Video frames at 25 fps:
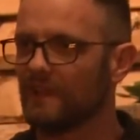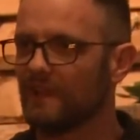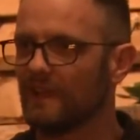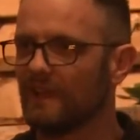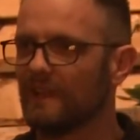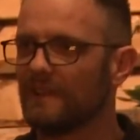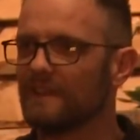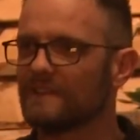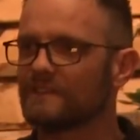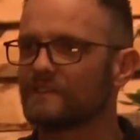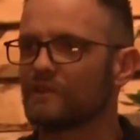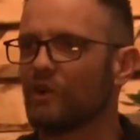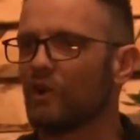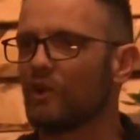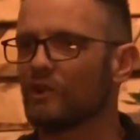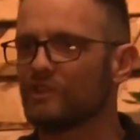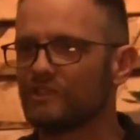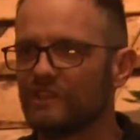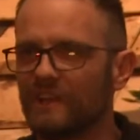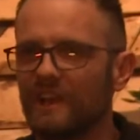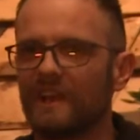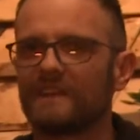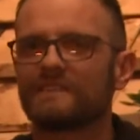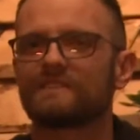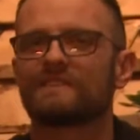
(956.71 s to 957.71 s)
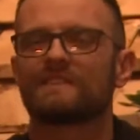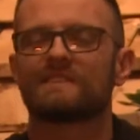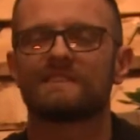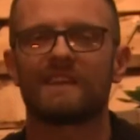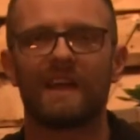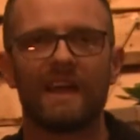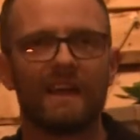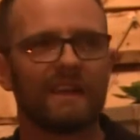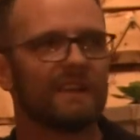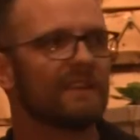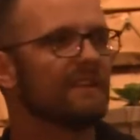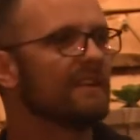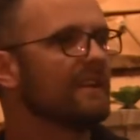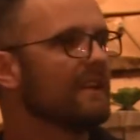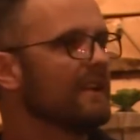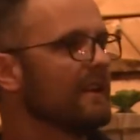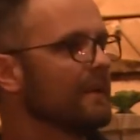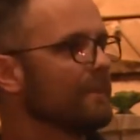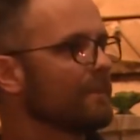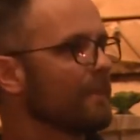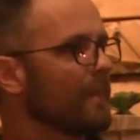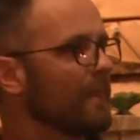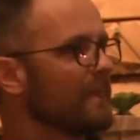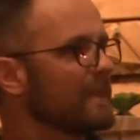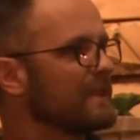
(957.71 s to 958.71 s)
in this culture, in our society,
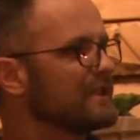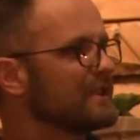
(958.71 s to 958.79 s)
the